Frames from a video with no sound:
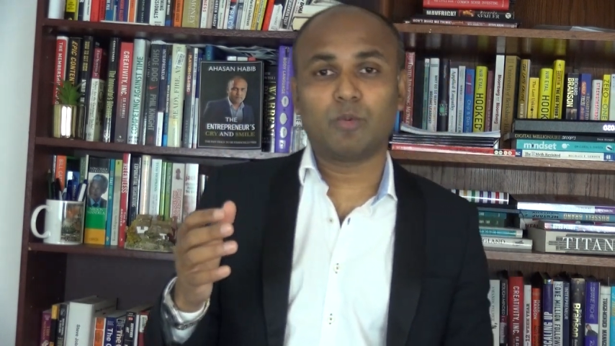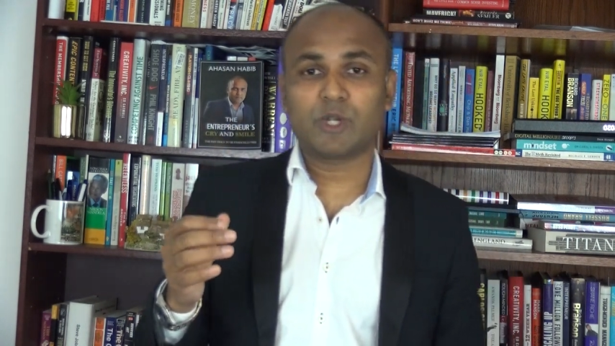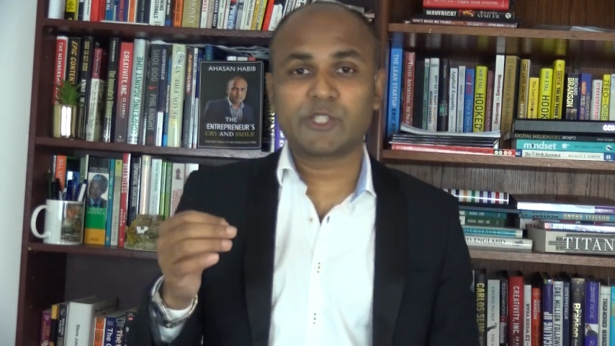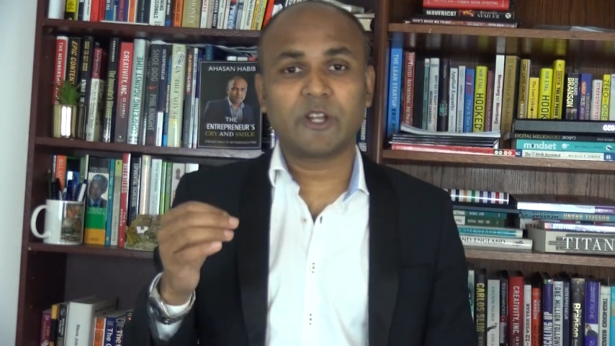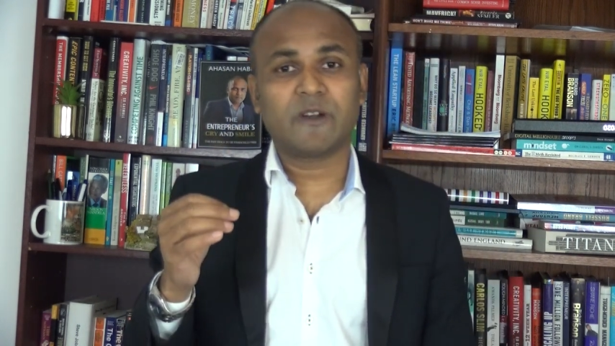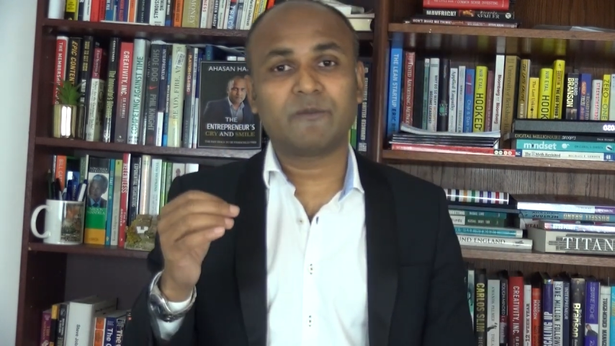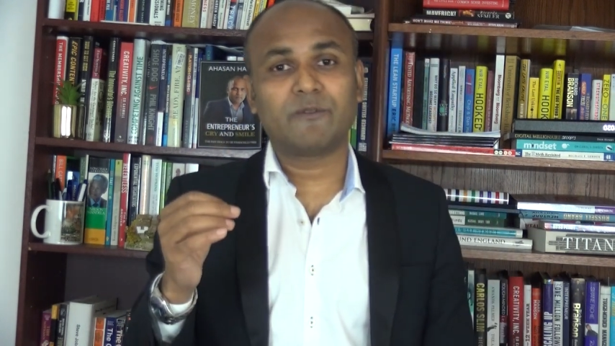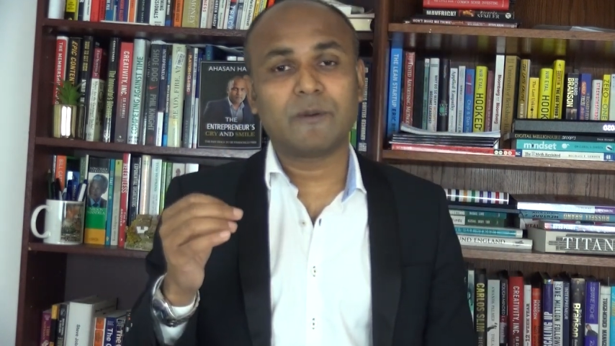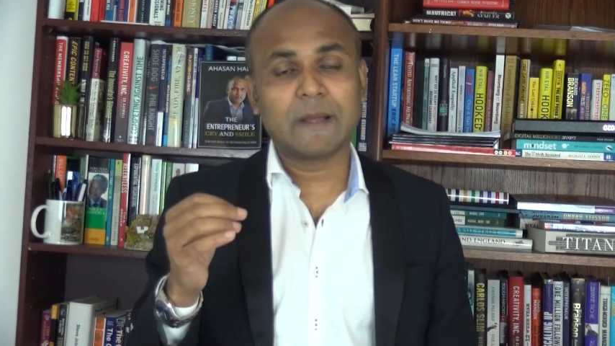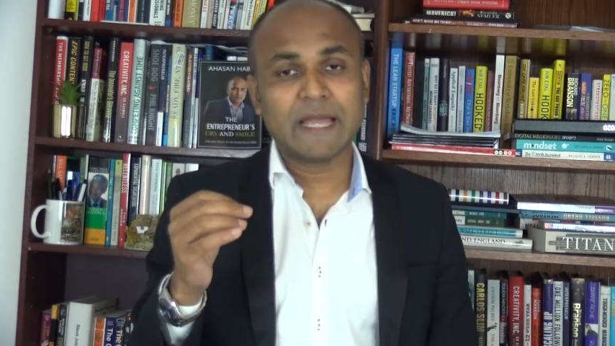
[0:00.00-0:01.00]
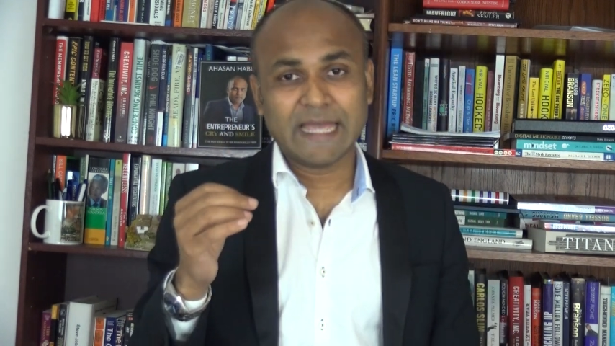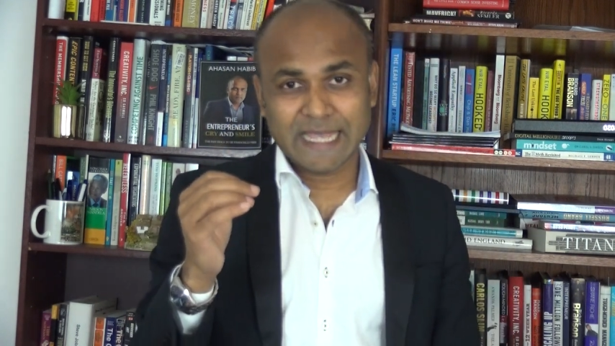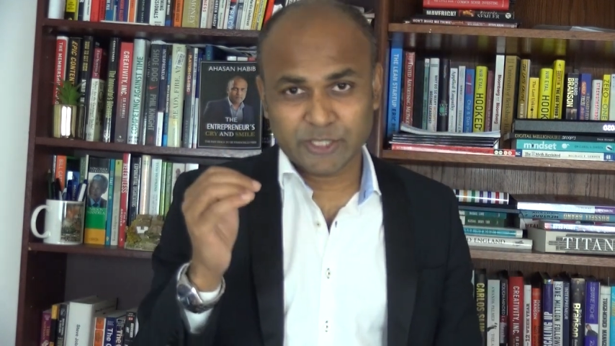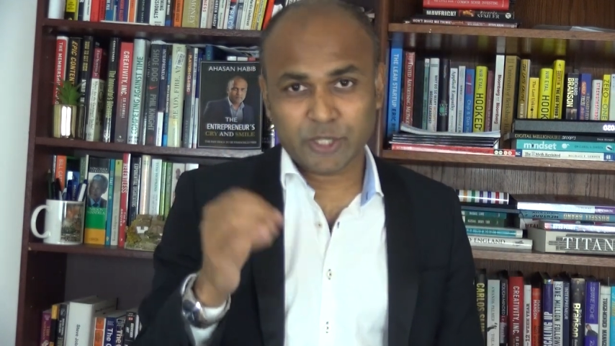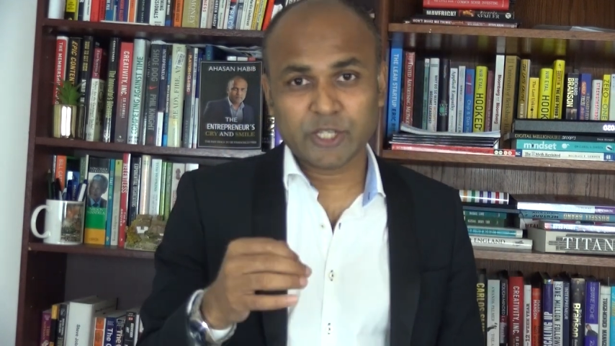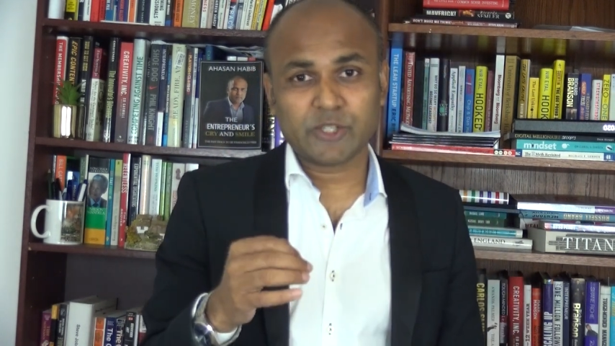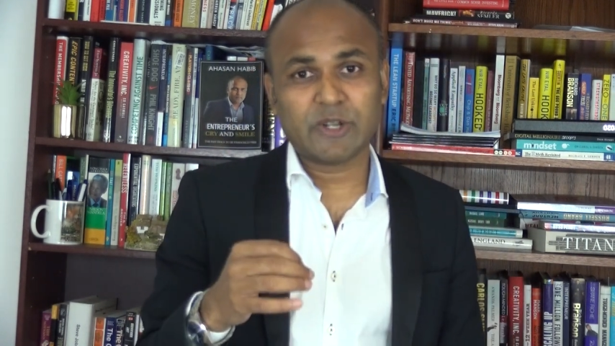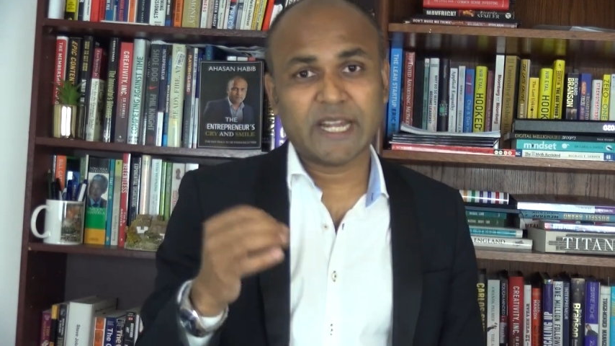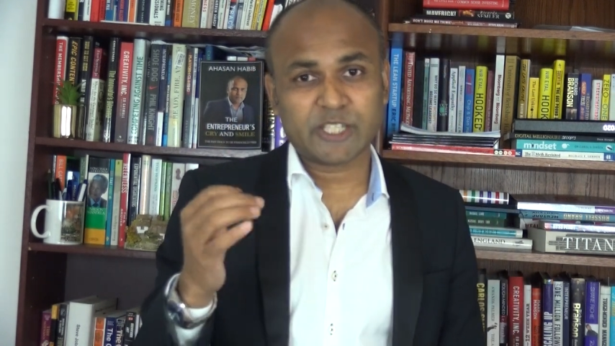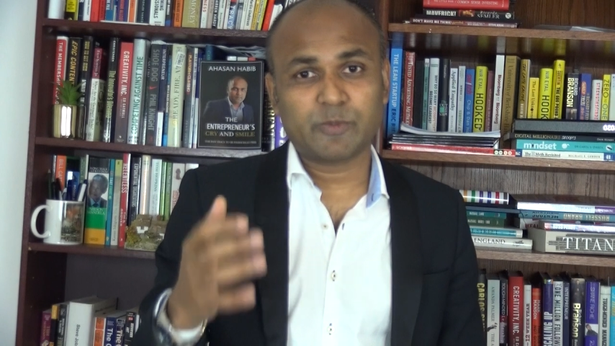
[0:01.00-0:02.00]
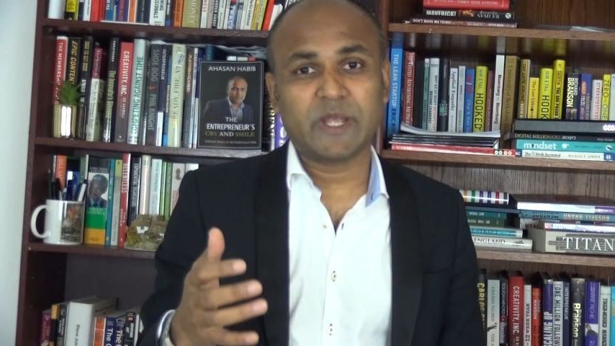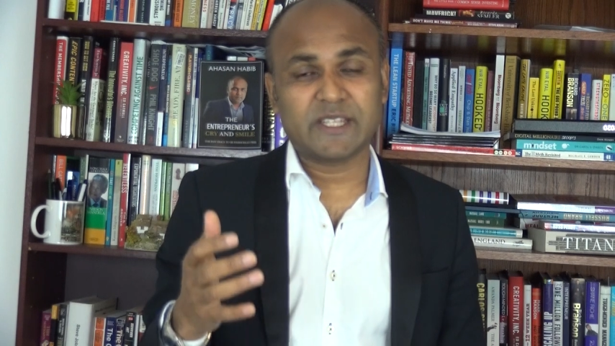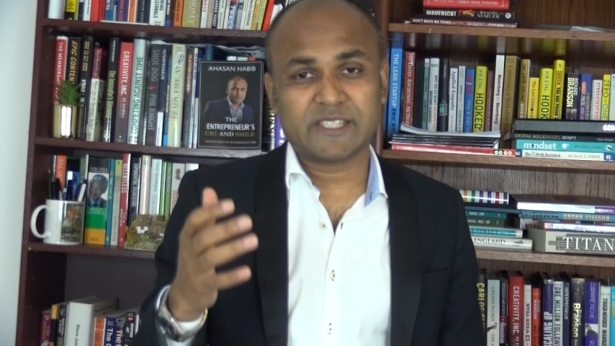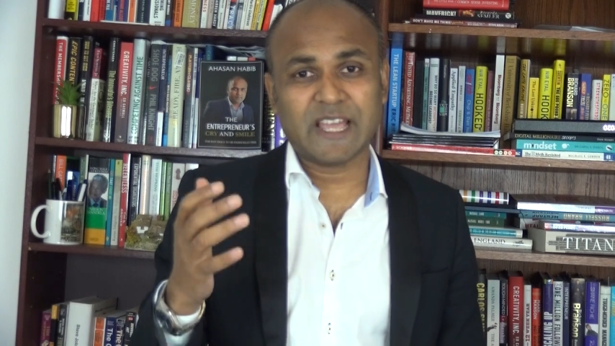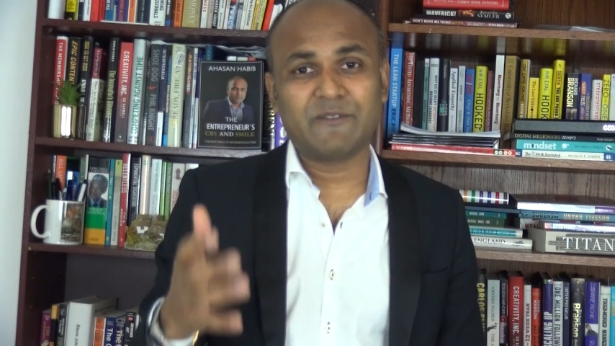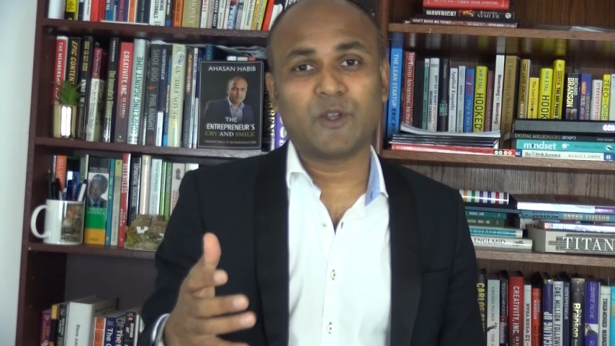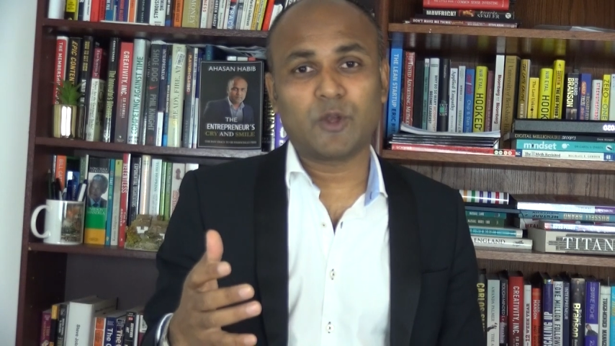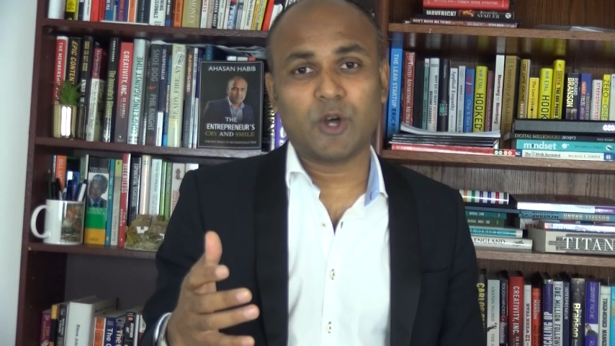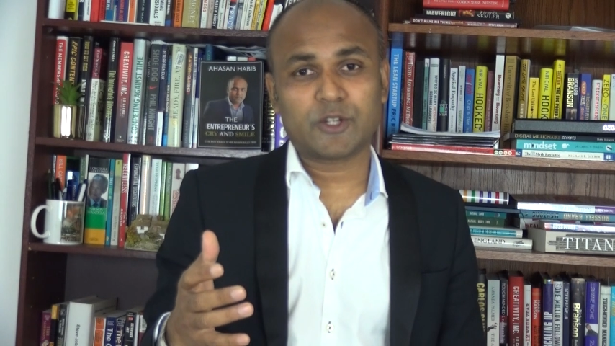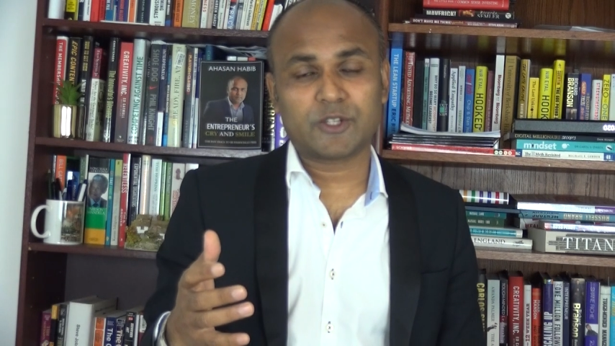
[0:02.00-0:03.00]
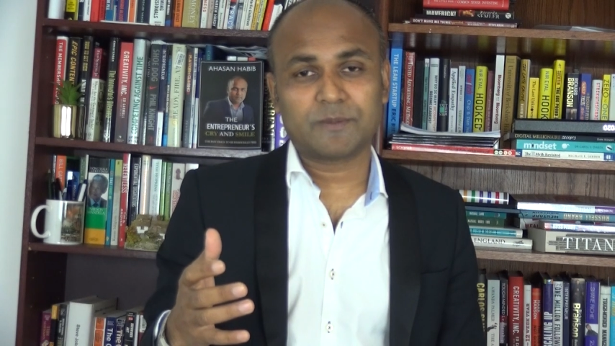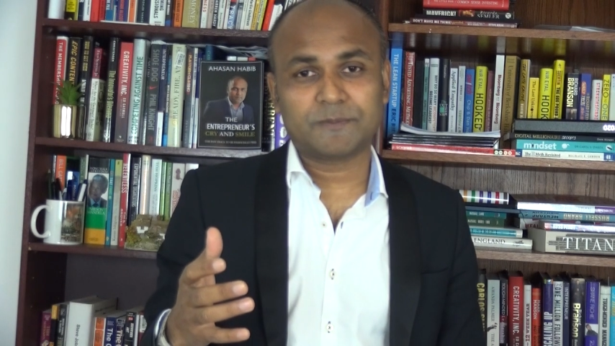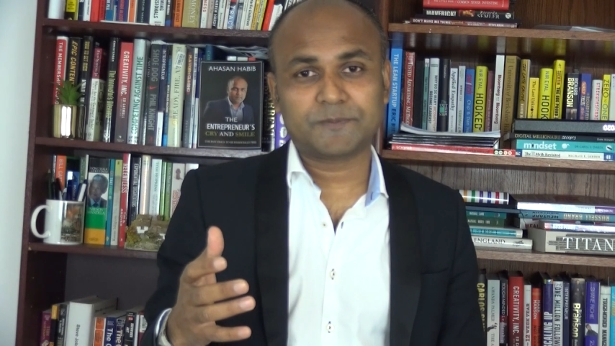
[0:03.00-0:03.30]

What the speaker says: what sort of education and experience have you got?